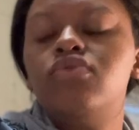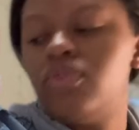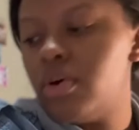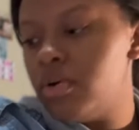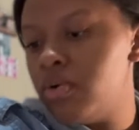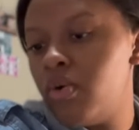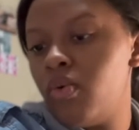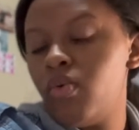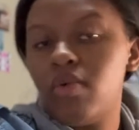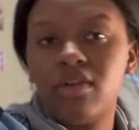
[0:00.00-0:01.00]

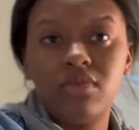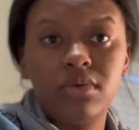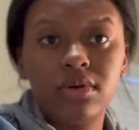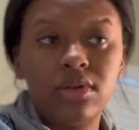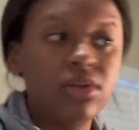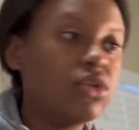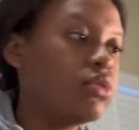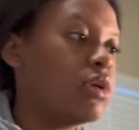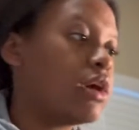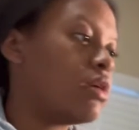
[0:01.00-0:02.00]
so that's what we're gonna do
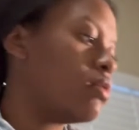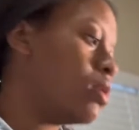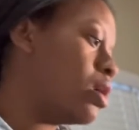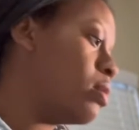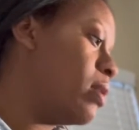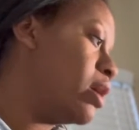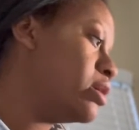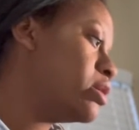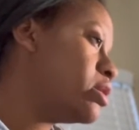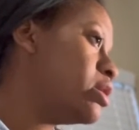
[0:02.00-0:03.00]
now. Um,
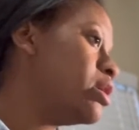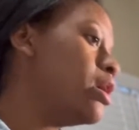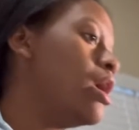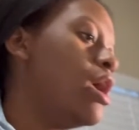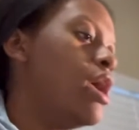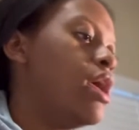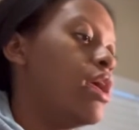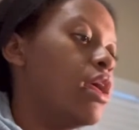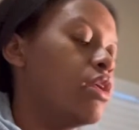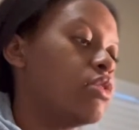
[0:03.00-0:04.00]
honestly,
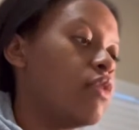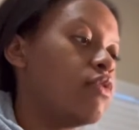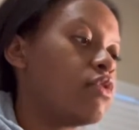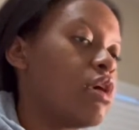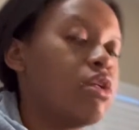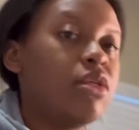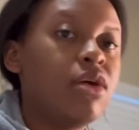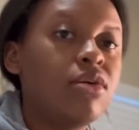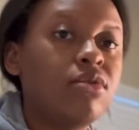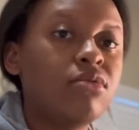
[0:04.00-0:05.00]
his stuff is kind of like